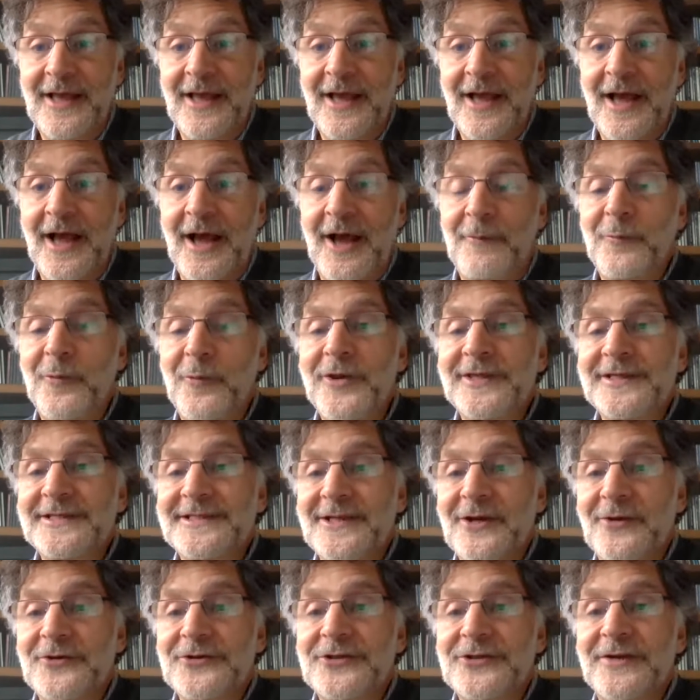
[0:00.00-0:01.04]
um, with the
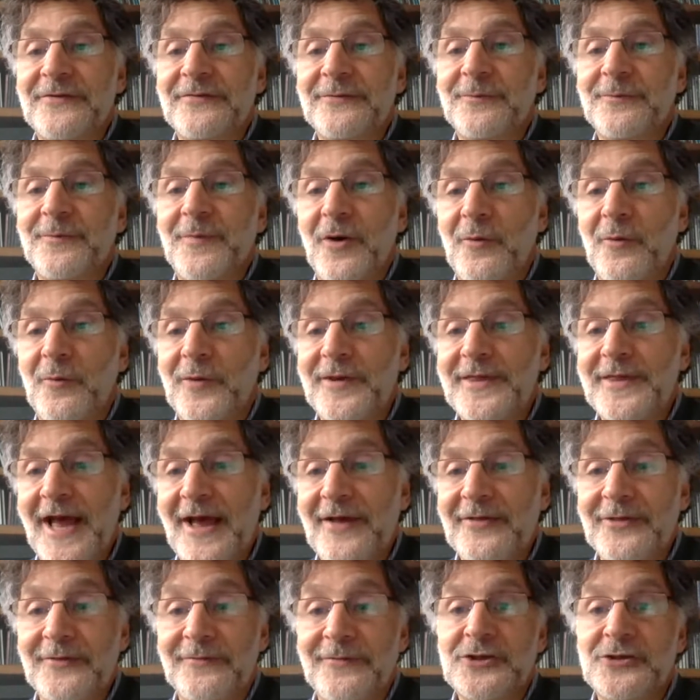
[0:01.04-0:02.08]
Stoke shift, but without
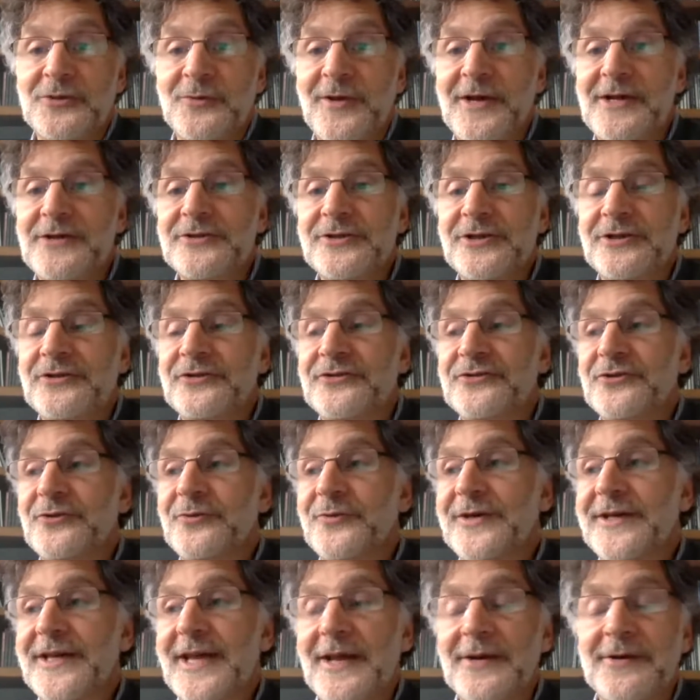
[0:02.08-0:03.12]
the fluctuations, you
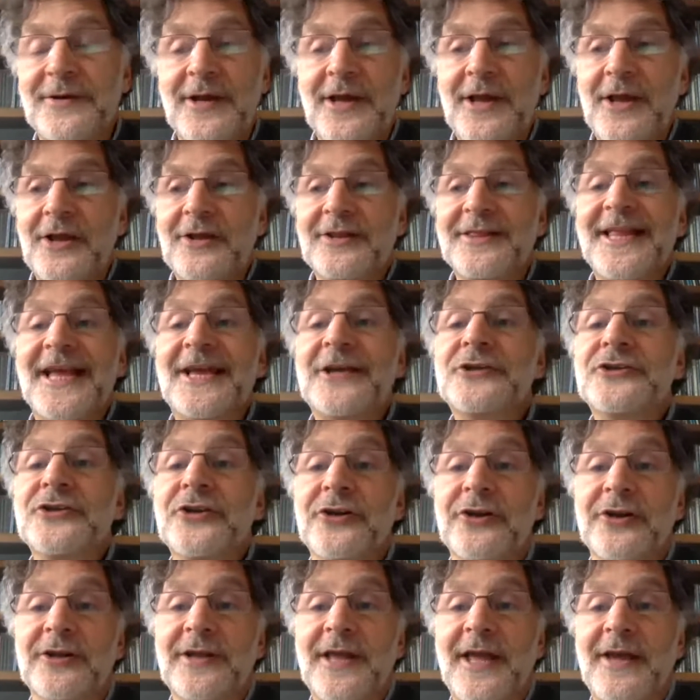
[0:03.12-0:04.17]
would get
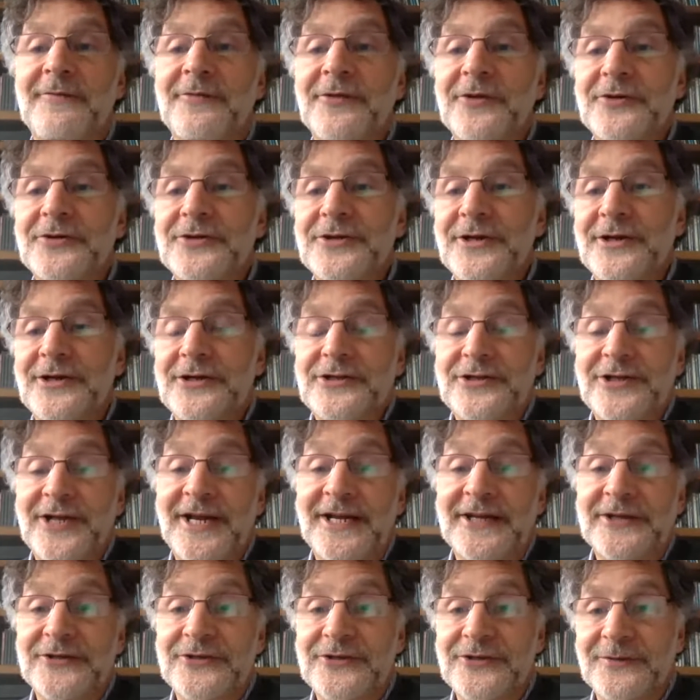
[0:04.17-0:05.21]
glacial evolutionary
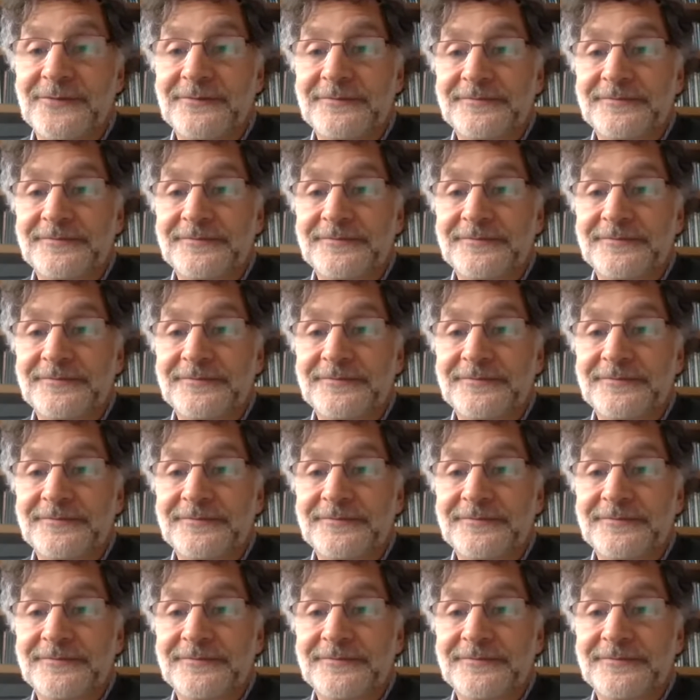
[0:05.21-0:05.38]
change.